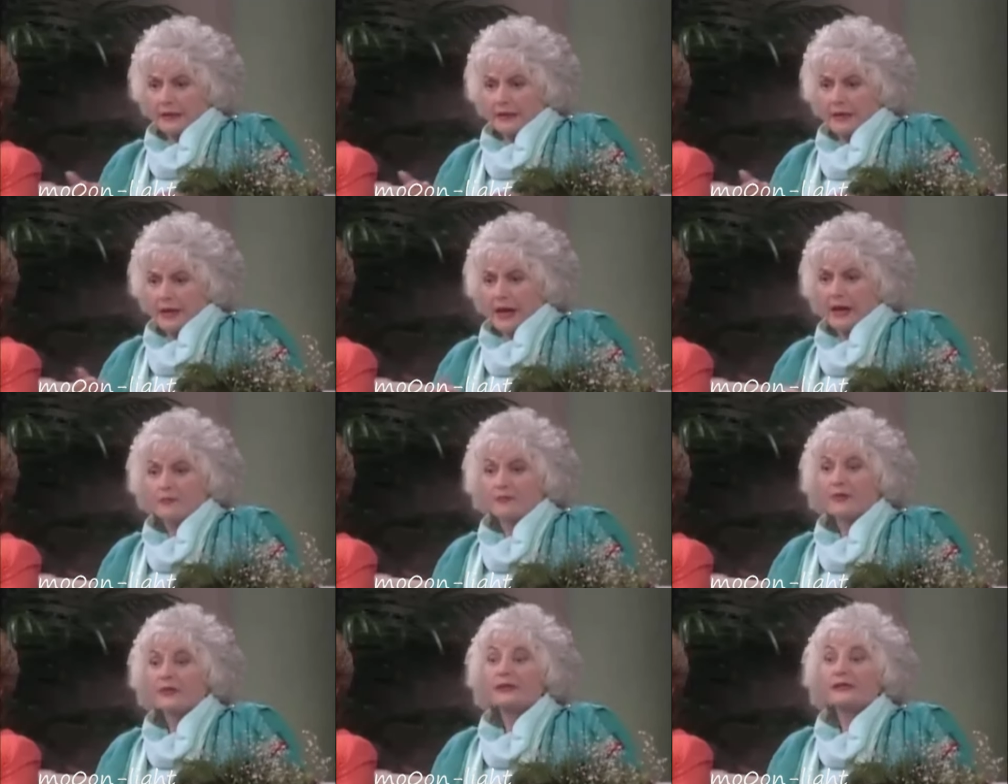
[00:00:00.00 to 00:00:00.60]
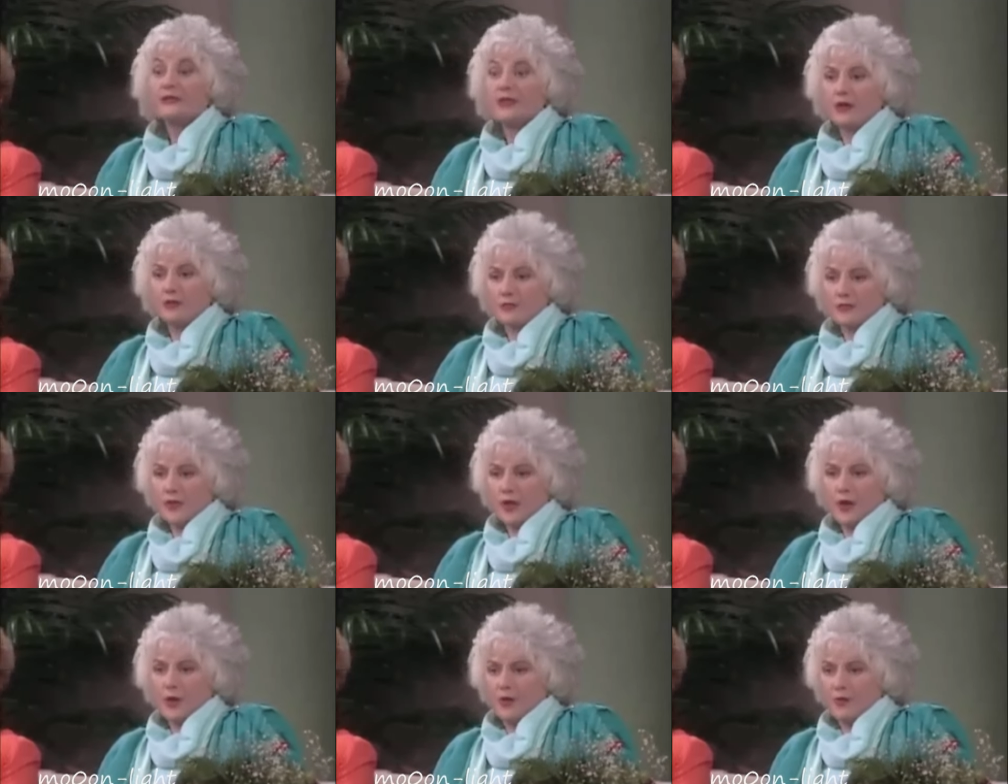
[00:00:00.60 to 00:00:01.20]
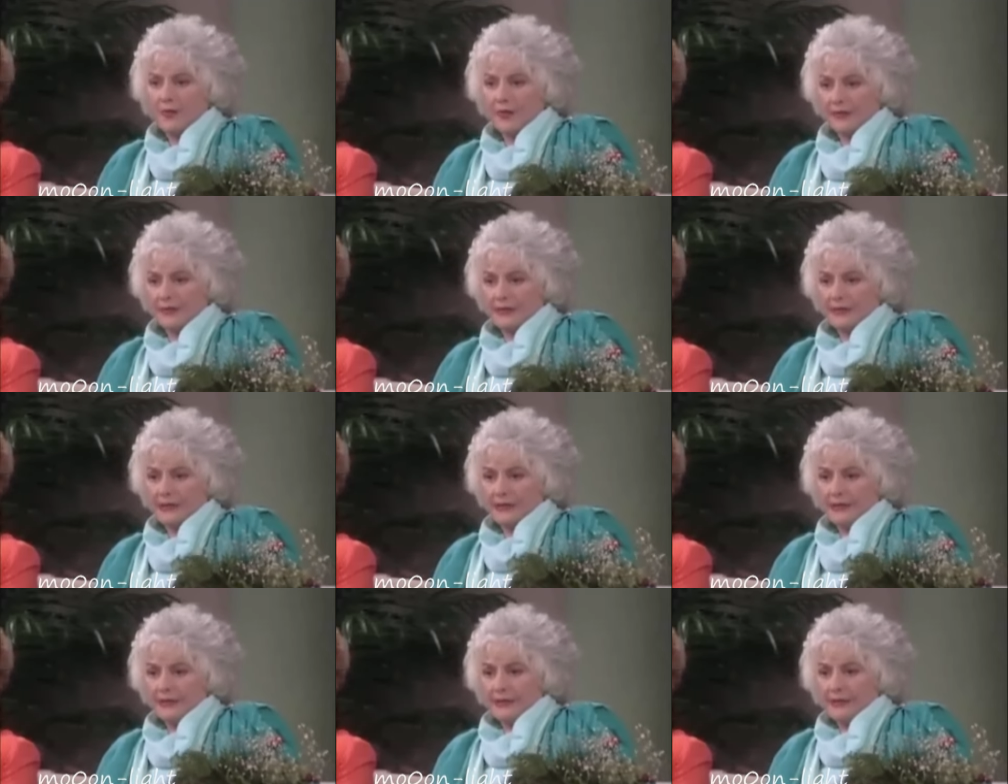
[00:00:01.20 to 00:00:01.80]
I really don't know, but
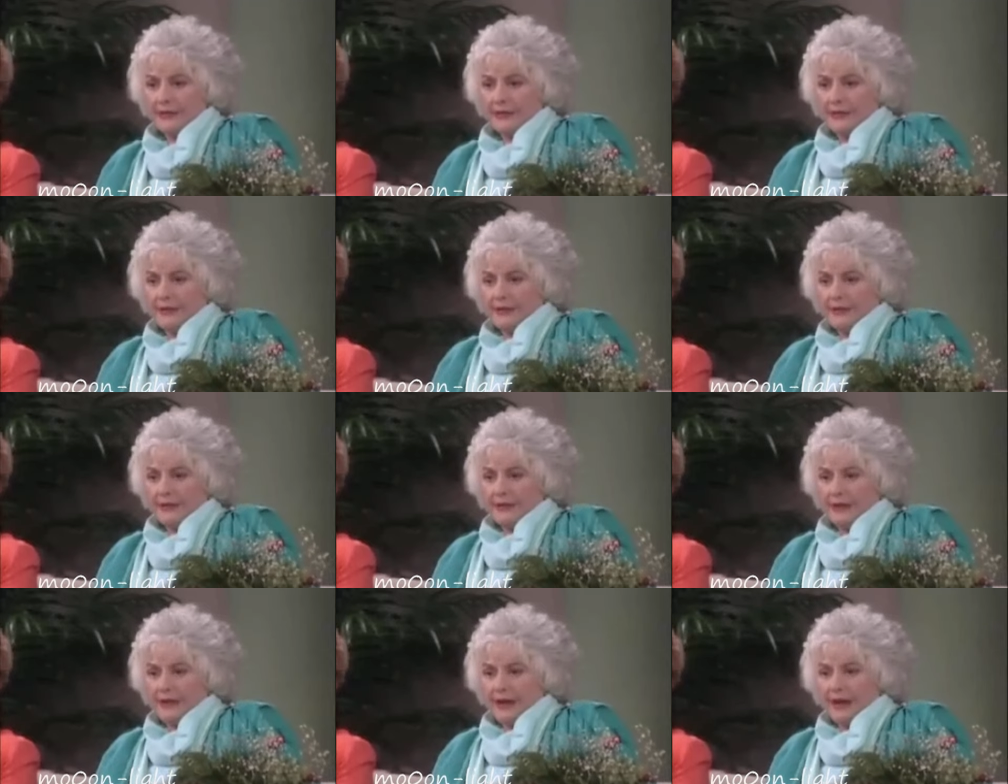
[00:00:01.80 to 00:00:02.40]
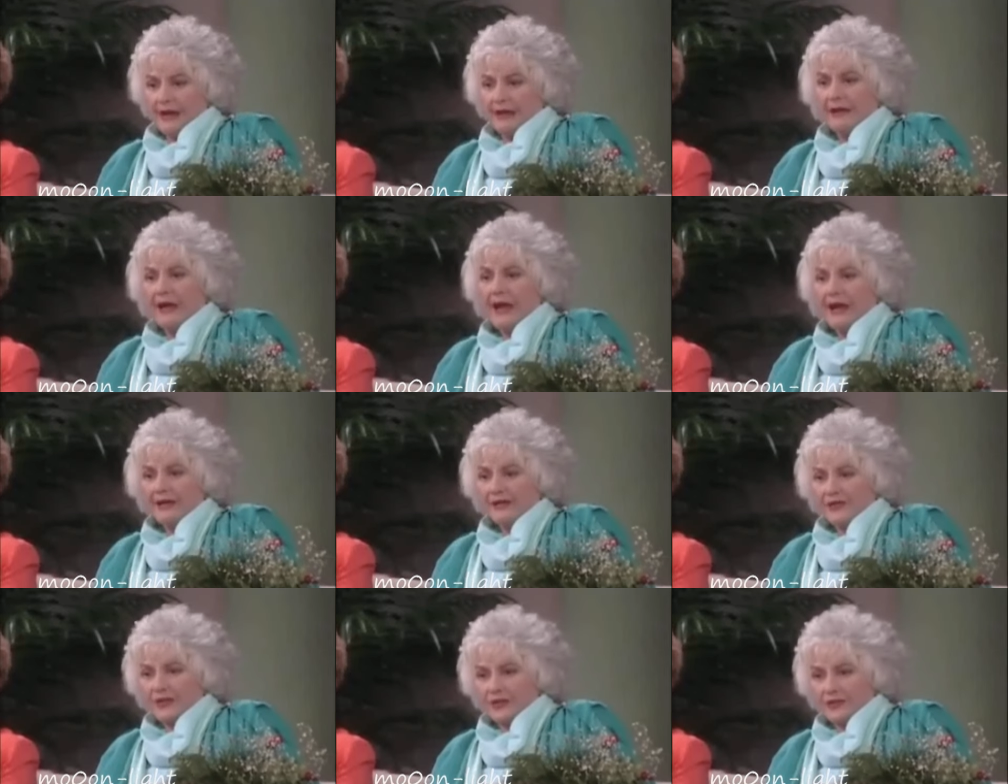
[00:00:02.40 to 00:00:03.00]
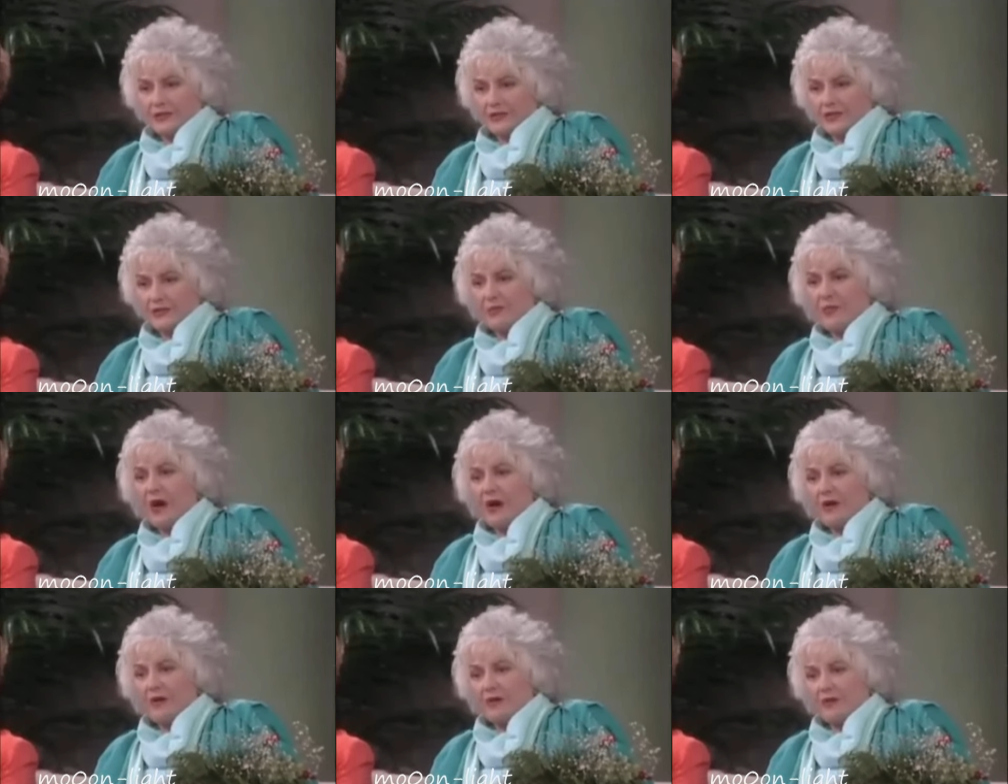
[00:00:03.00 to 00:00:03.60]
I'll ask her
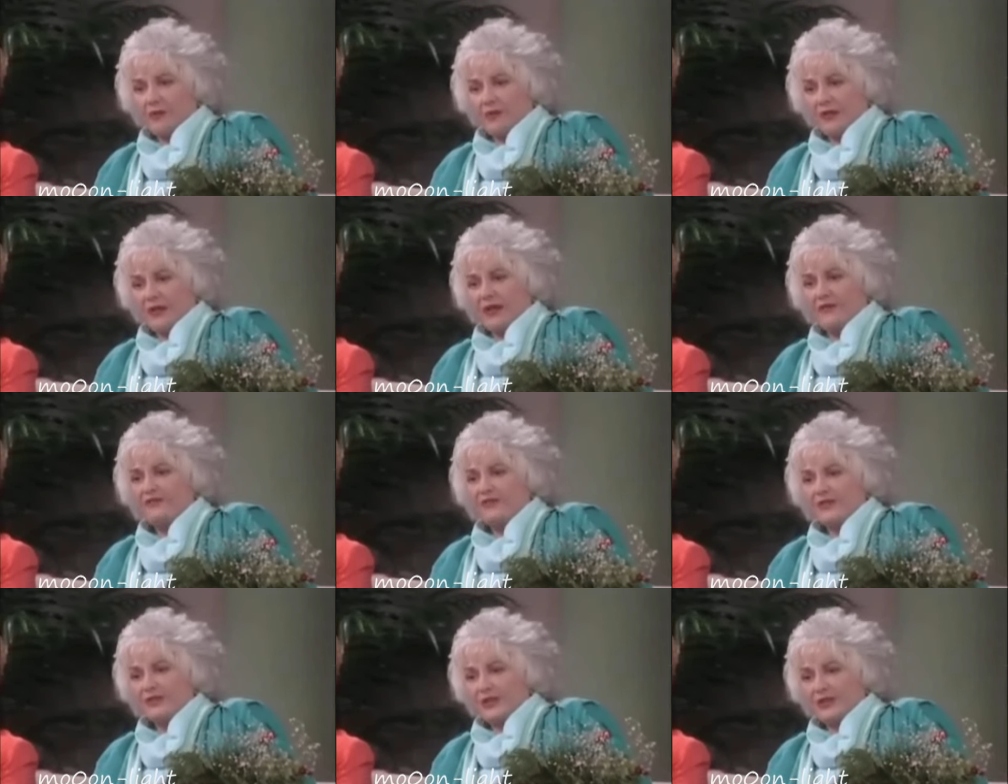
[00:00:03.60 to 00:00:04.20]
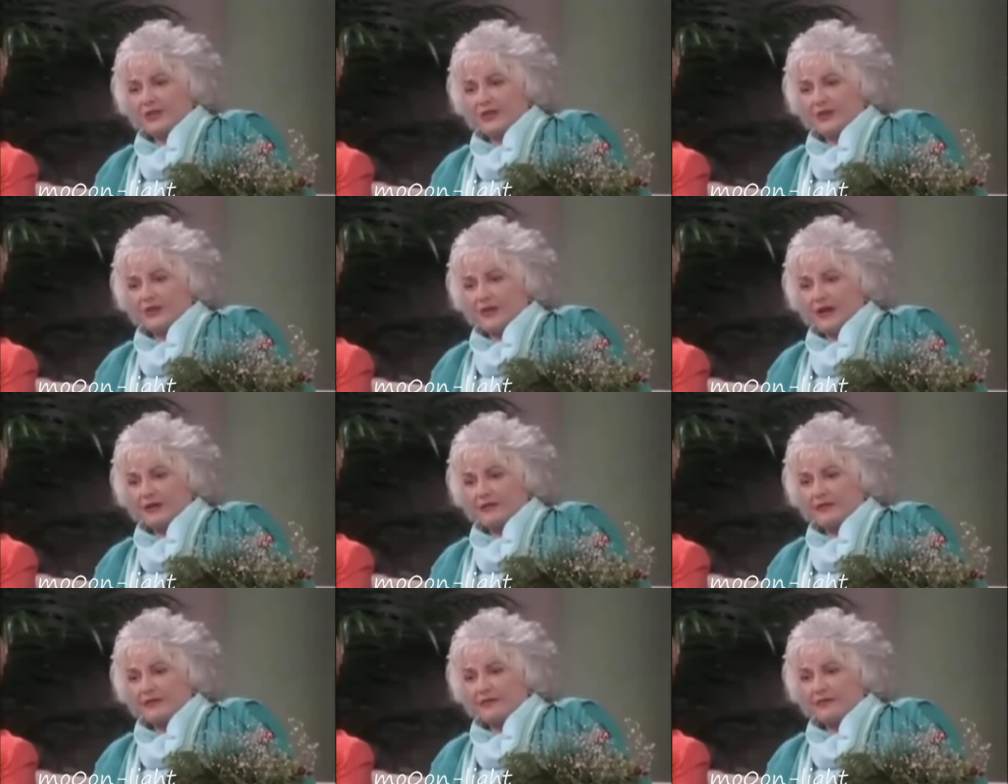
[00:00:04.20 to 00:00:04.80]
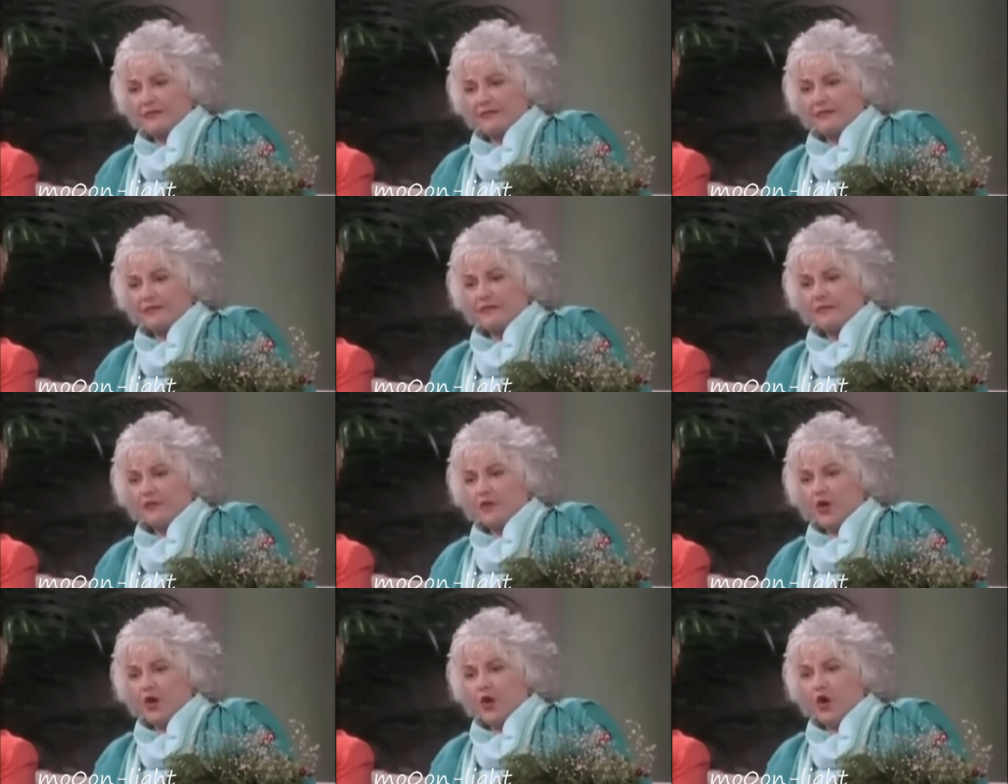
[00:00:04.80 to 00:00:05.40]
tomorrow when I visit her at
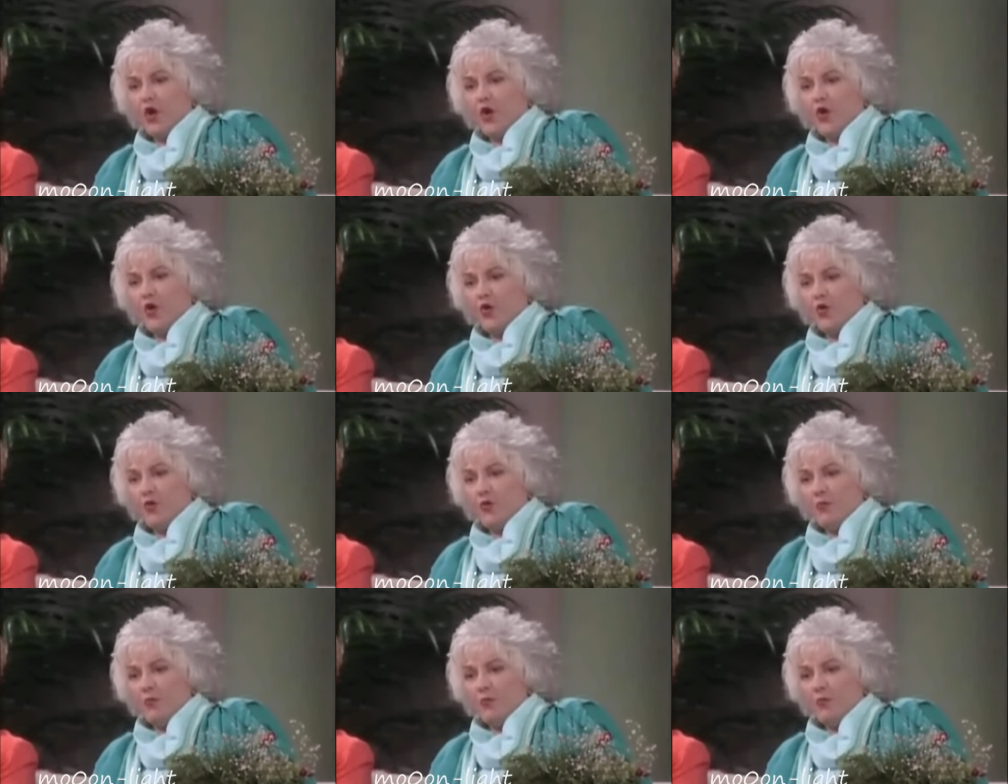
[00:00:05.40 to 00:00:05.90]
the home.